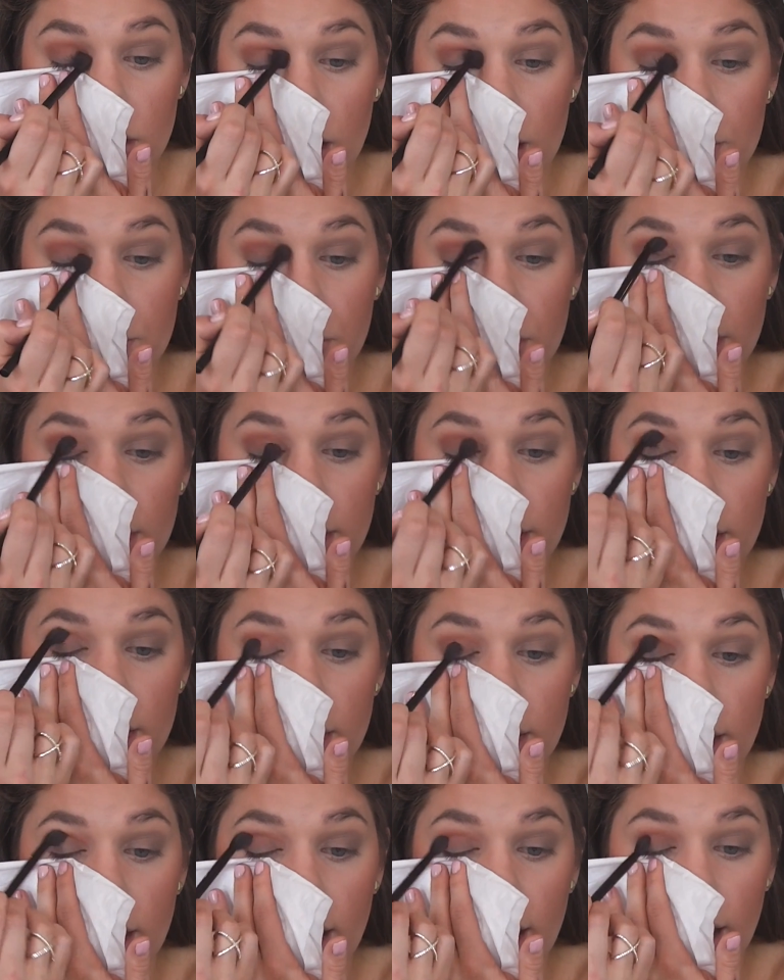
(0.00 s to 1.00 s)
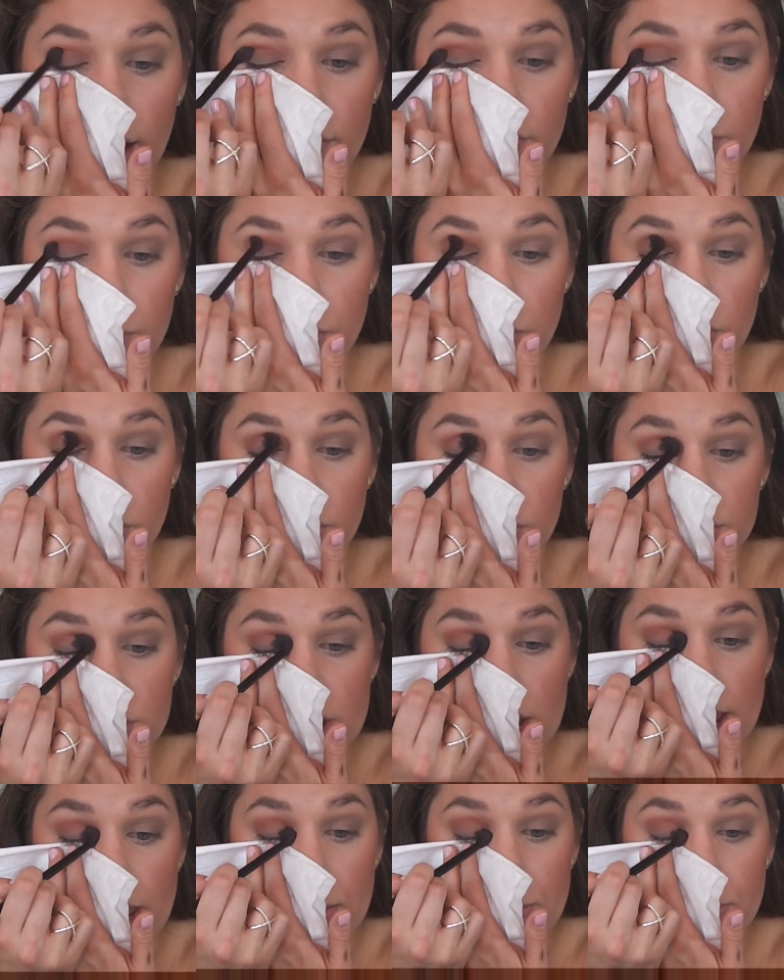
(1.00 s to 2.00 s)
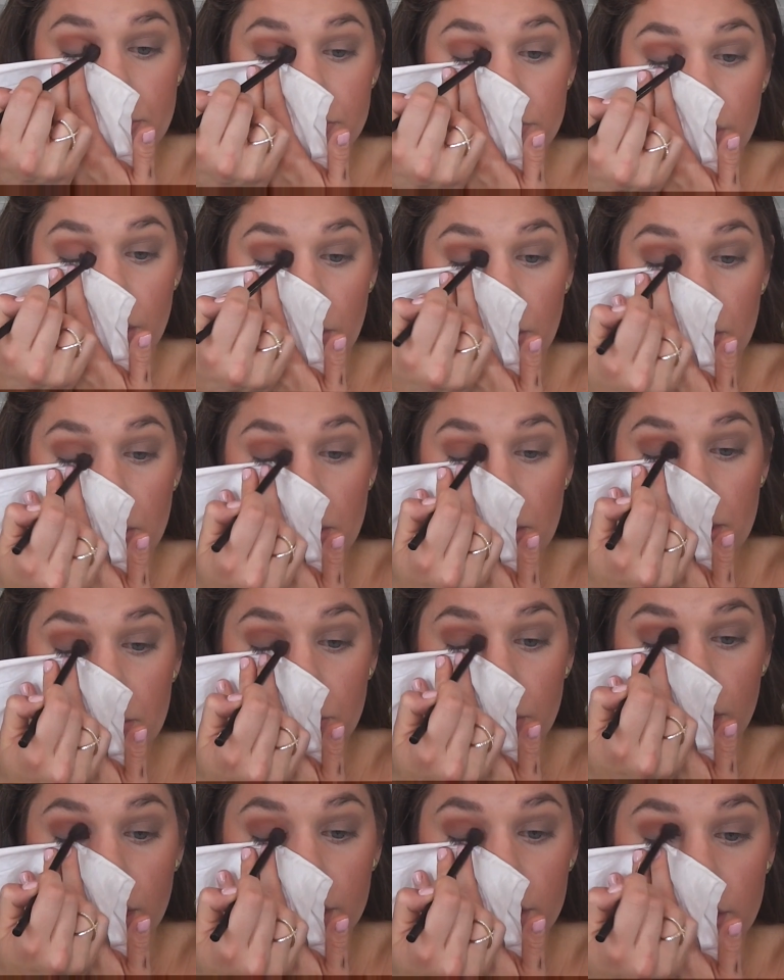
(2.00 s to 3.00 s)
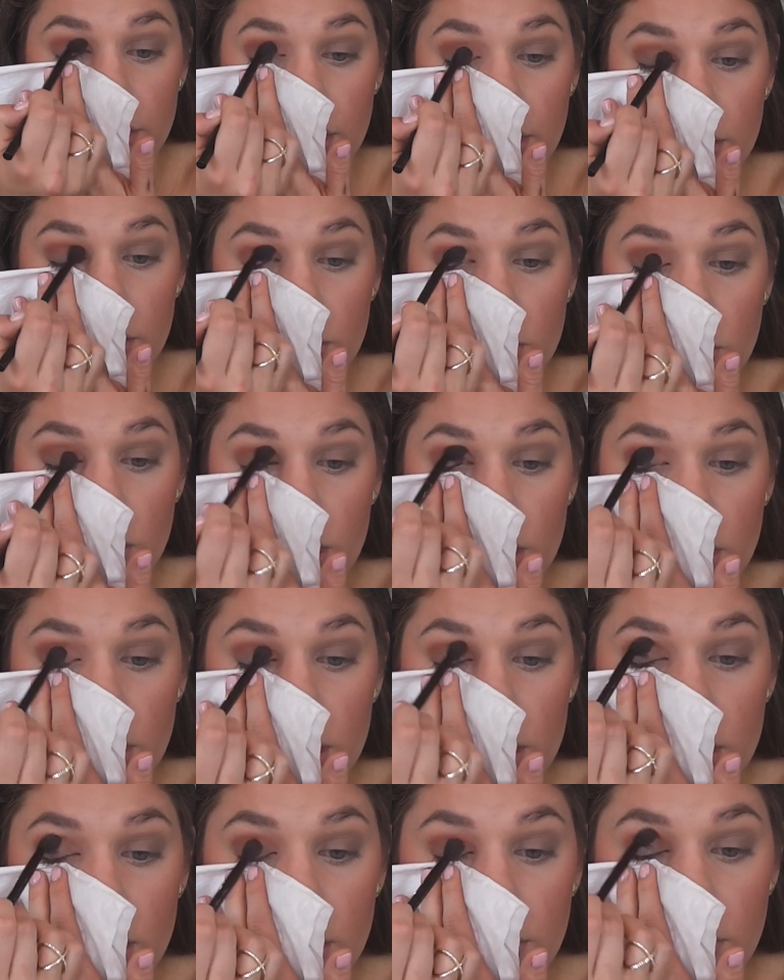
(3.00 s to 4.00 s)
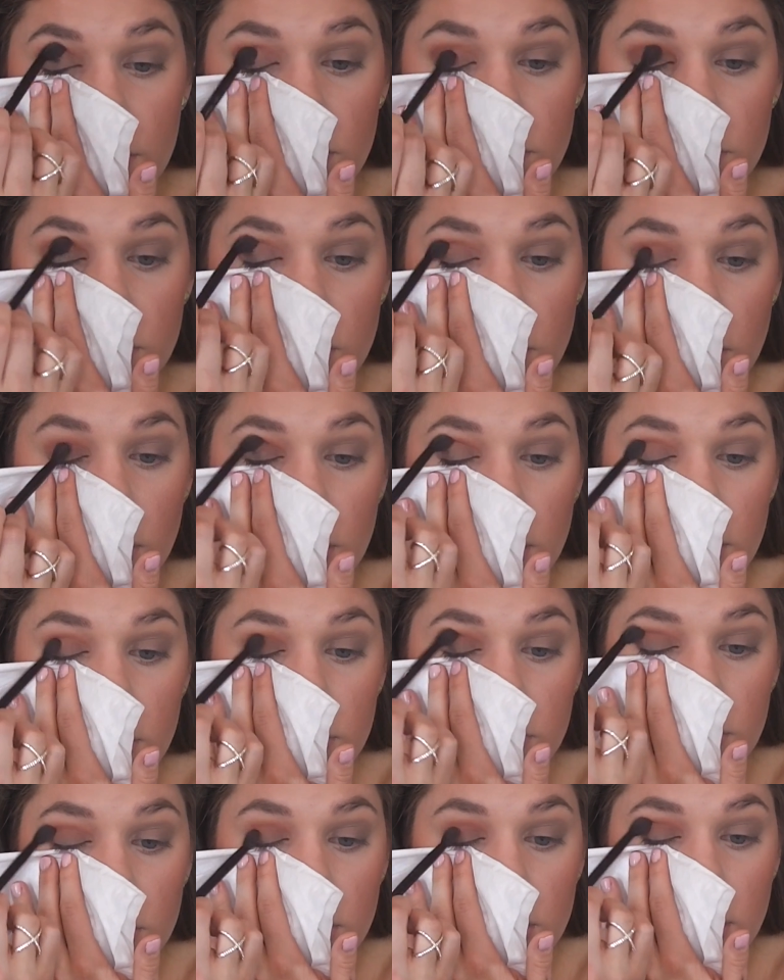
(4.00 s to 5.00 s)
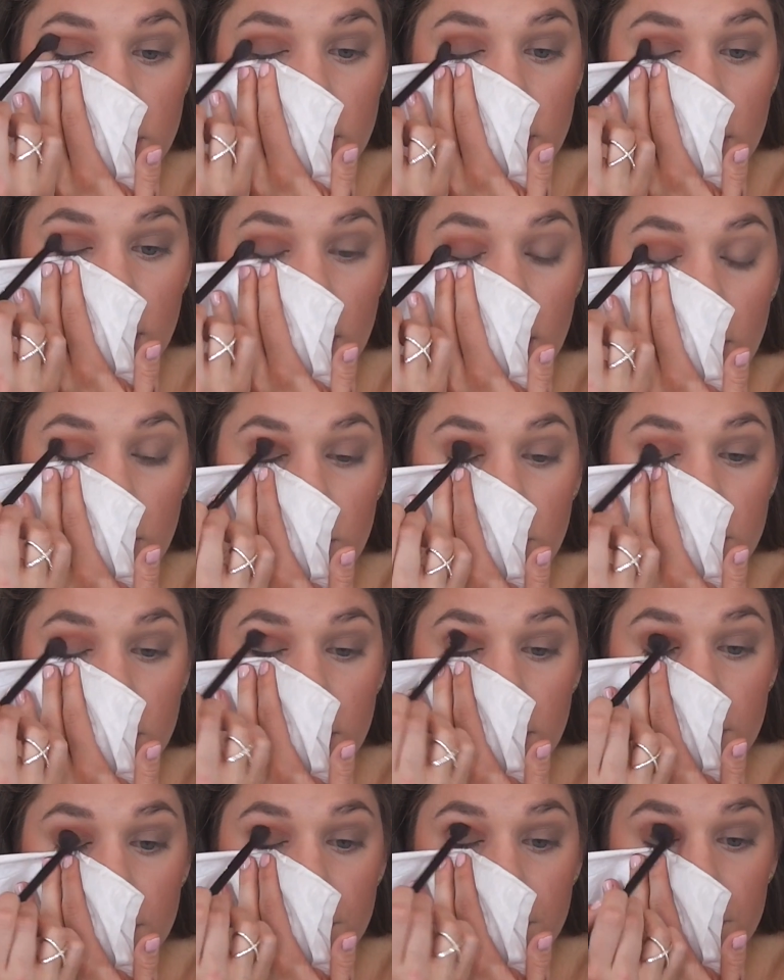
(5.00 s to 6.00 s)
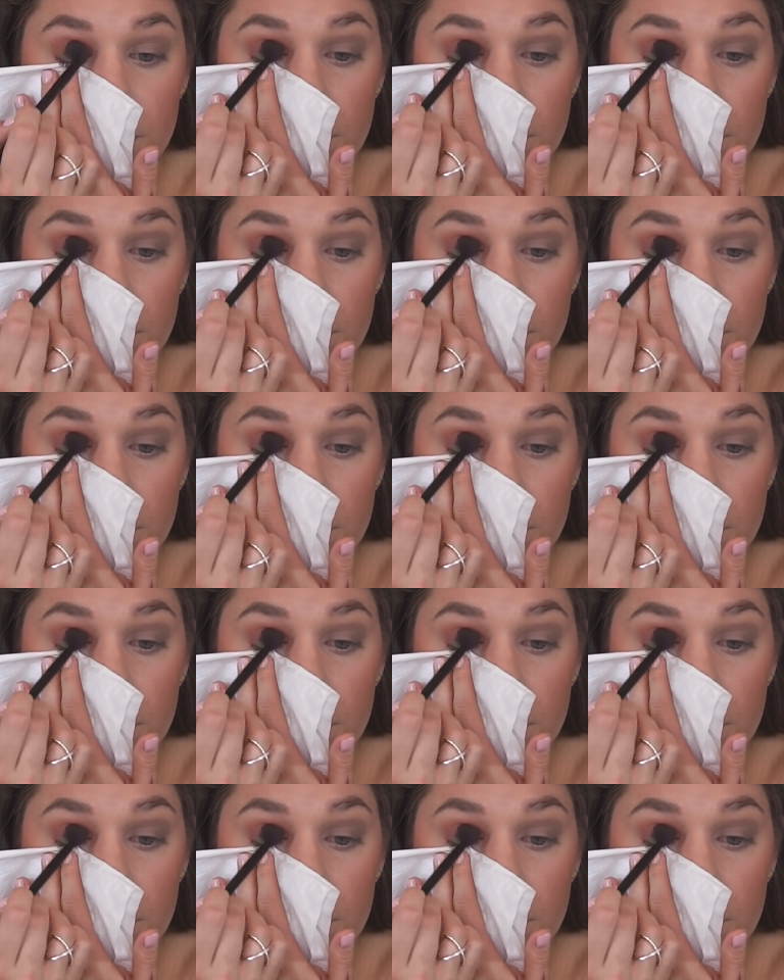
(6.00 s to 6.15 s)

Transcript: I'm bringing it in a half moon shape. So bring it to the inner corner and then slowly circling it out, you know,